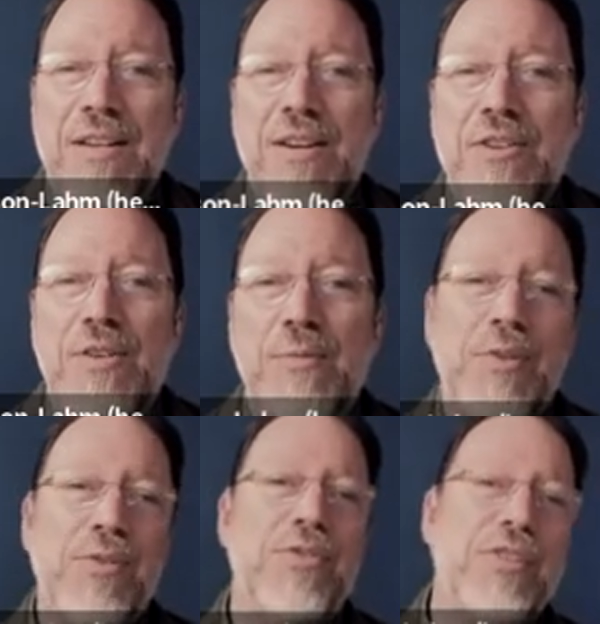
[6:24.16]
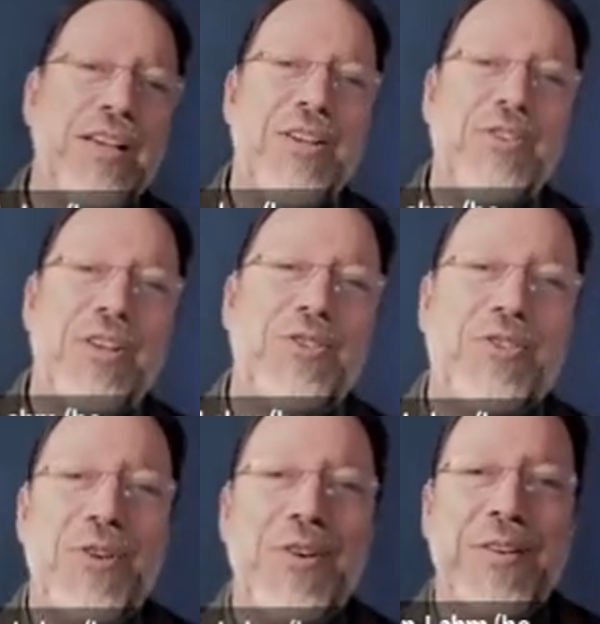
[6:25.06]
years. And what you'll see is that
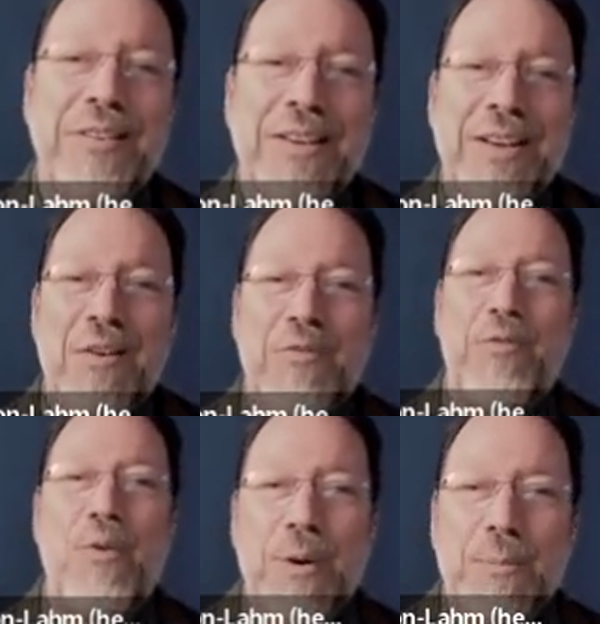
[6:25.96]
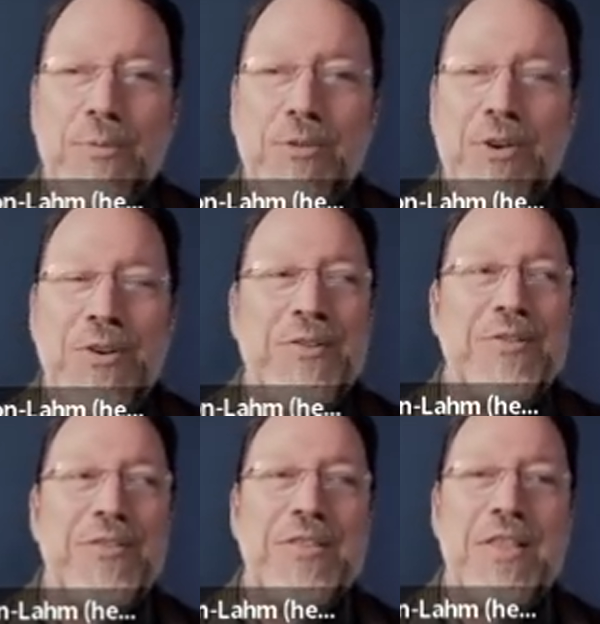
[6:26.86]
certain forms, certain
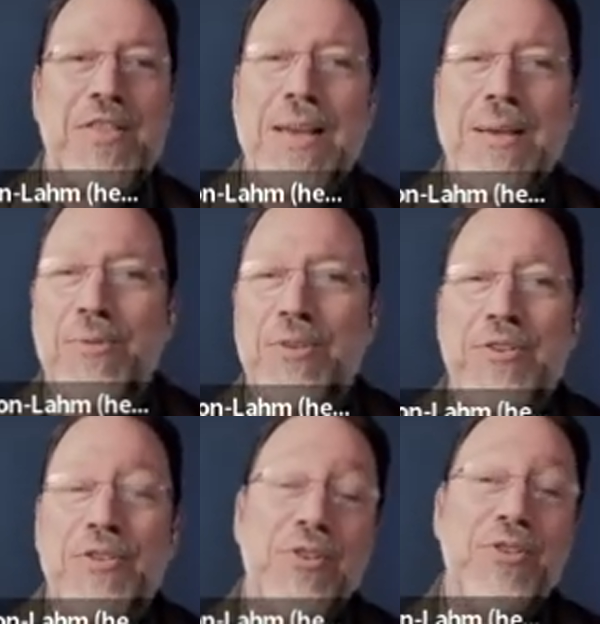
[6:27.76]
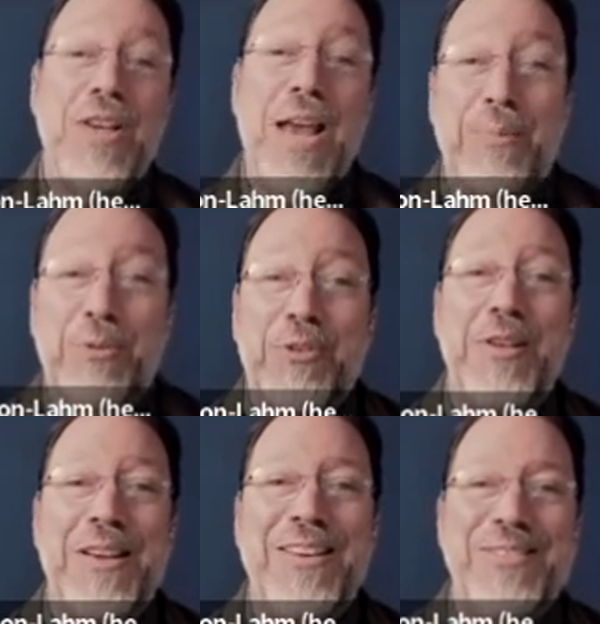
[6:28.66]
themes, and certain shapes,
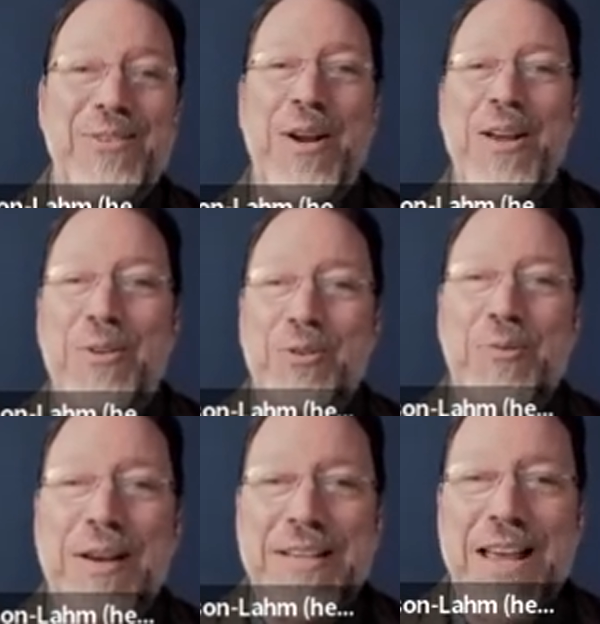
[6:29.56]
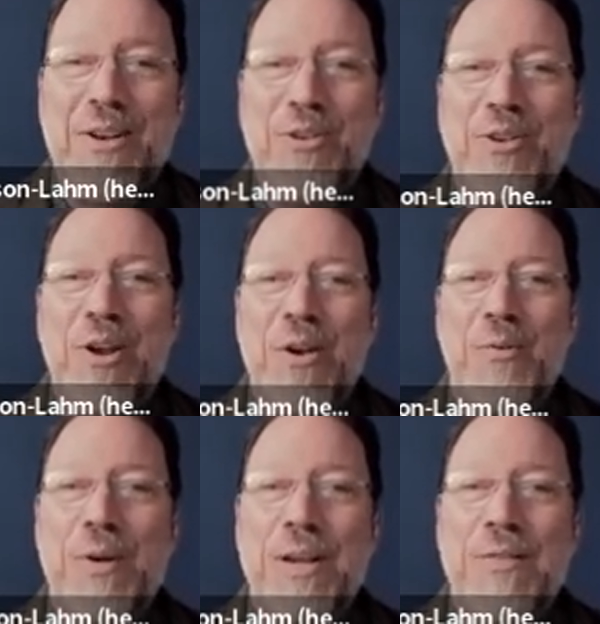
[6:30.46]
triangles and rectangles,
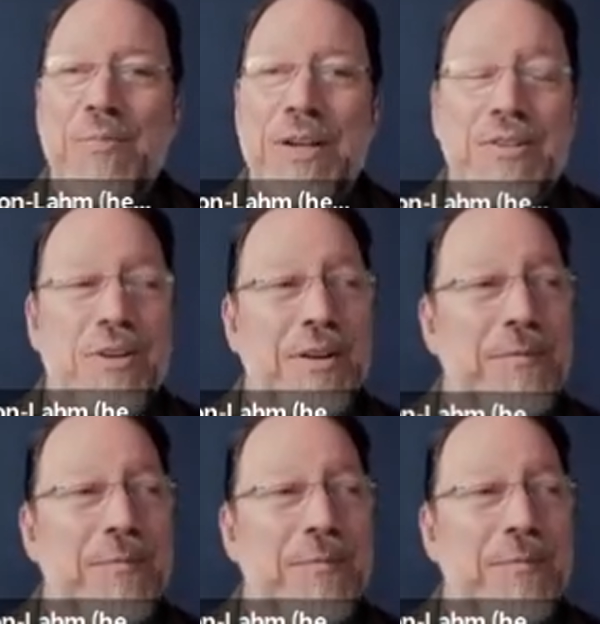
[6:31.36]
reoccur.